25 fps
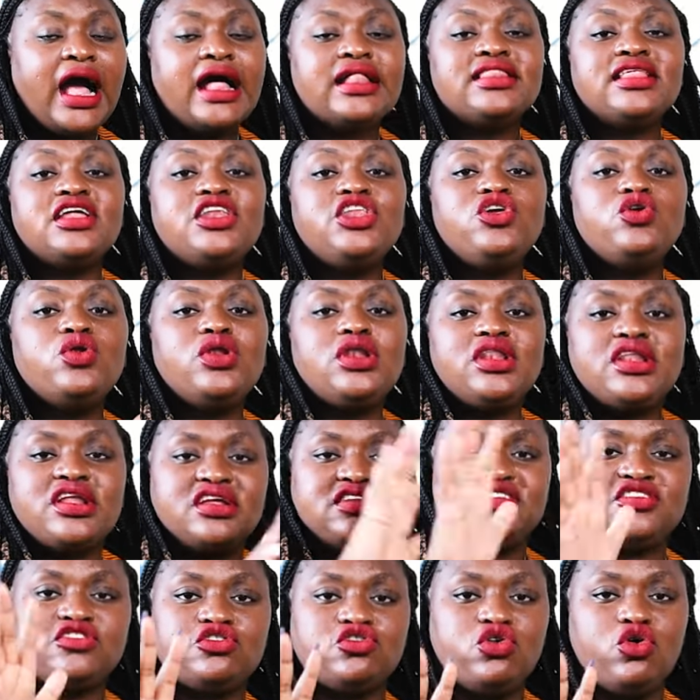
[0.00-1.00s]
and then you
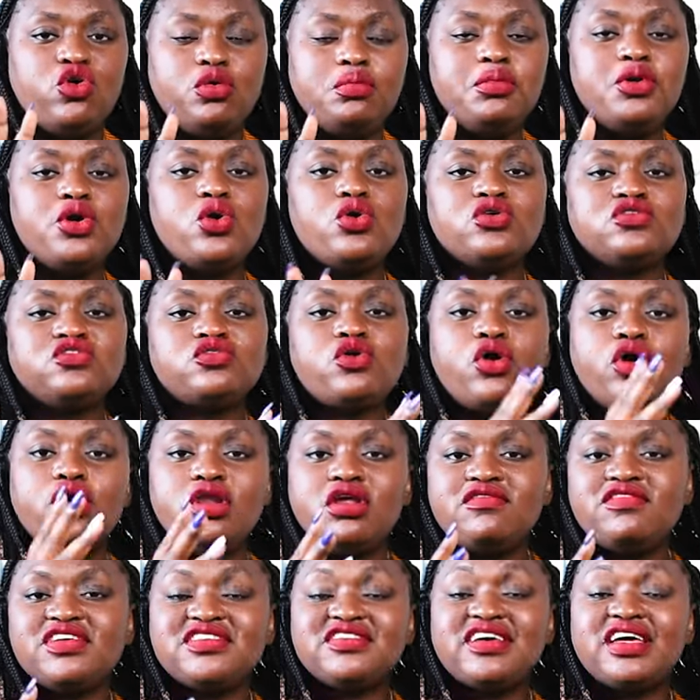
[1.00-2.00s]
let it go because
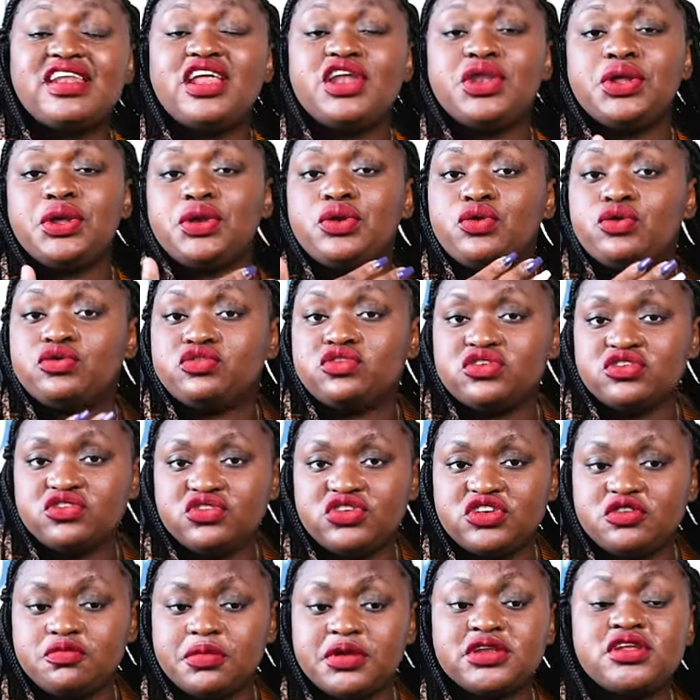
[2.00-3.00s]
all of a sudden you're not on
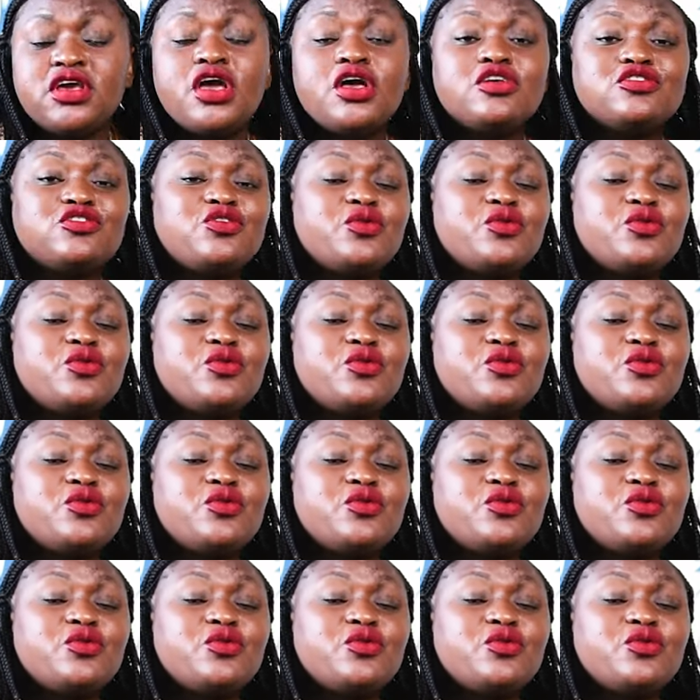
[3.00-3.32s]
treatment.